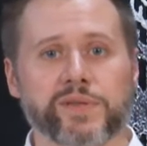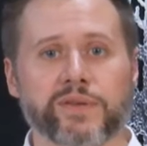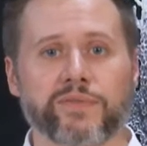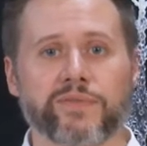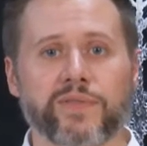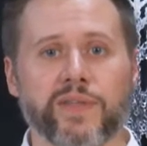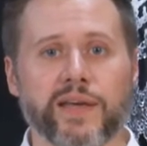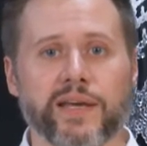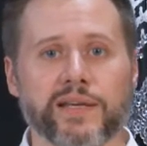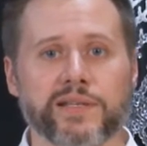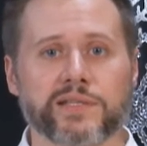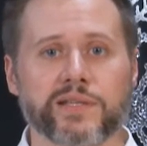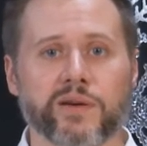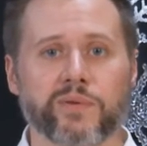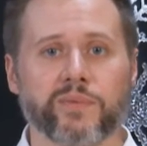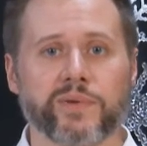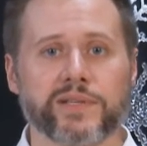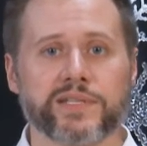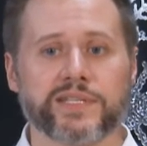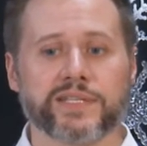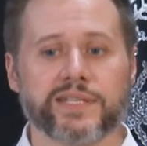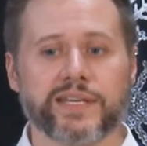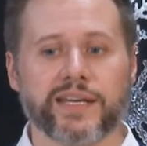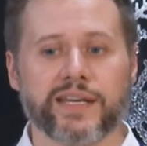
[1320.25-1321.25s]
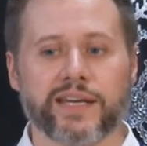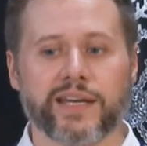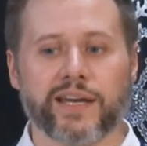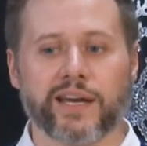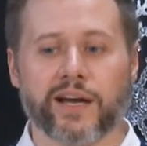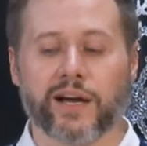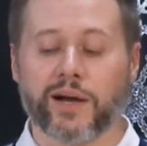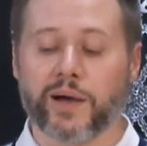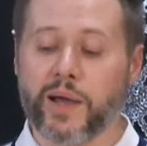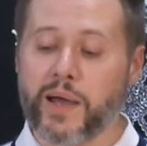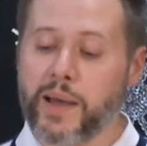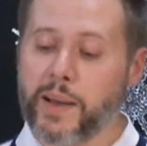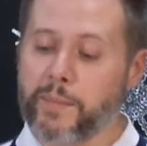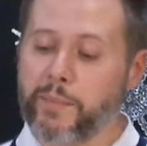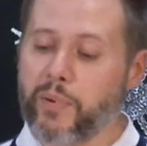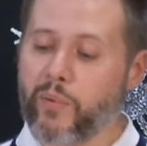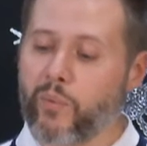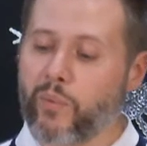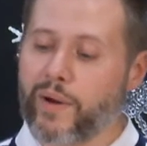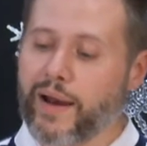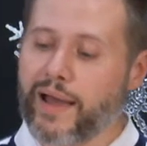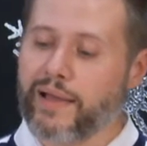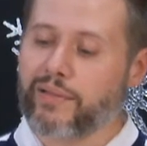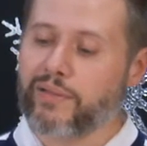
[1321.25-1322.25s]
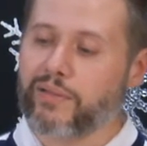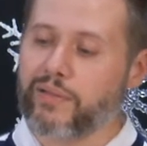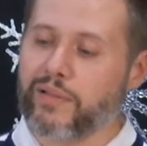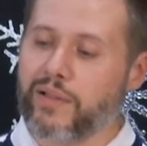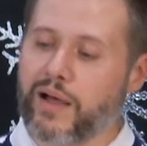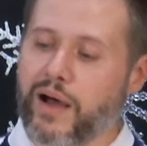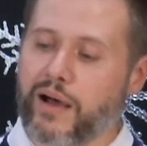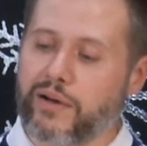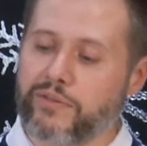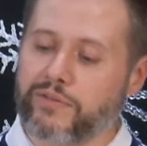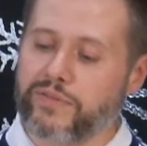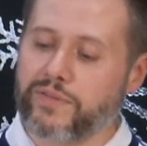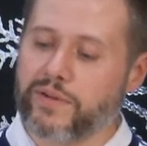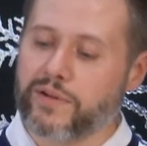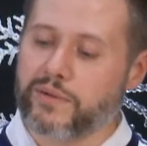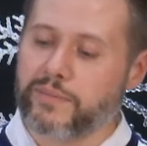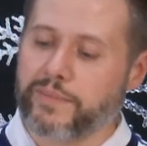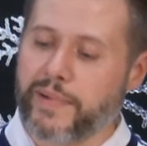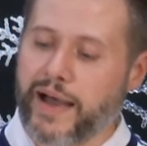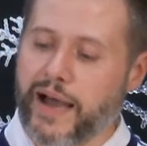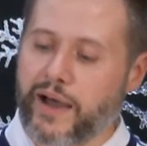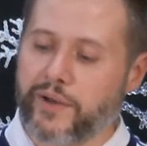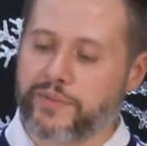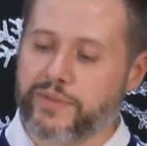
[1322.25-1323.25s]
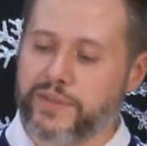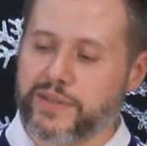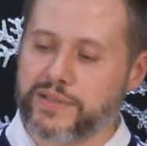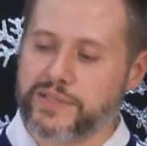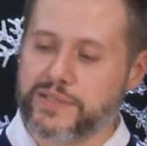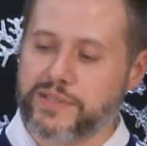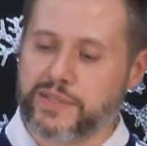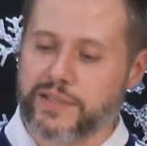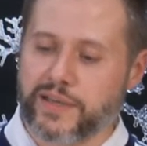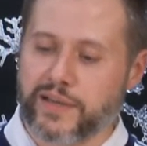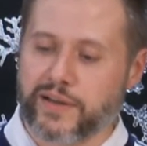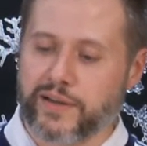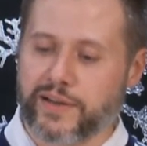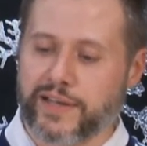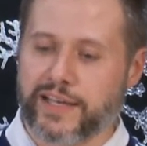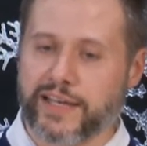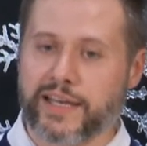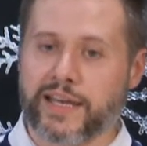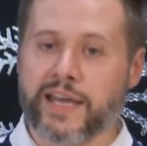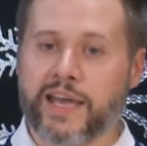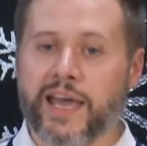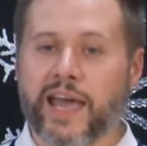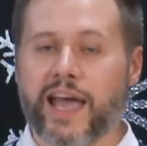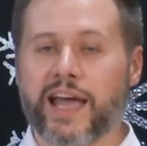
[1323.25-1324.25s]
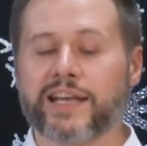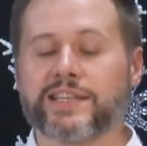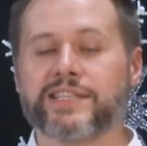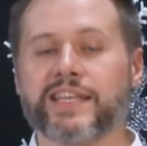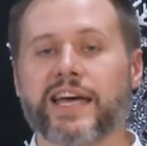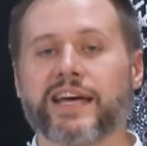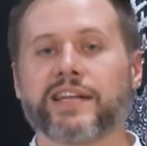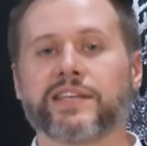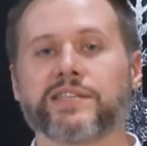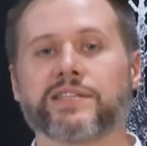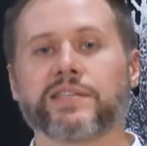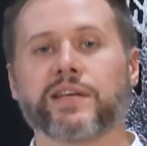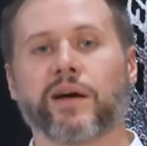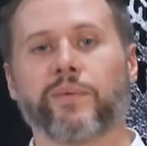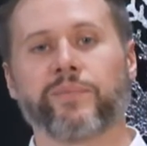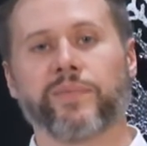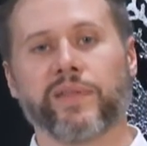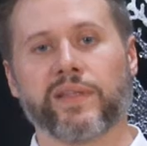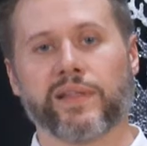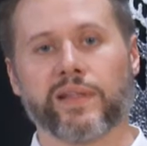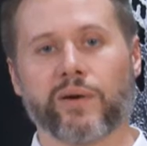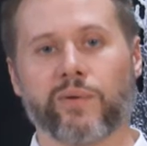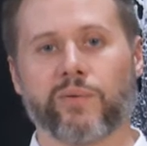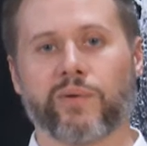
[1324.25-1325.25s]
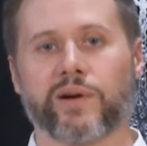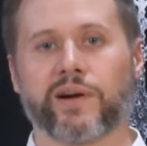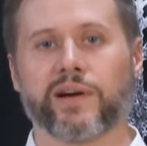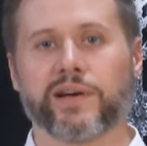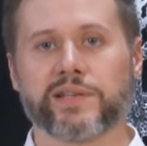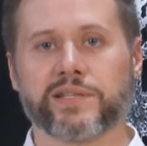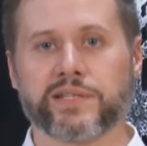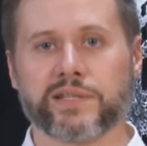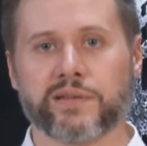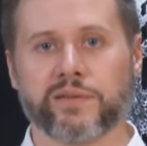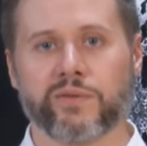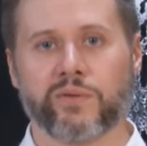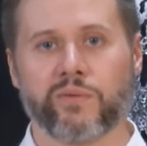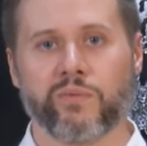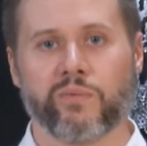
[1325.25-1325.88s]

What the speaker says: of things that we see here. But what I love about this theory is that it's something that works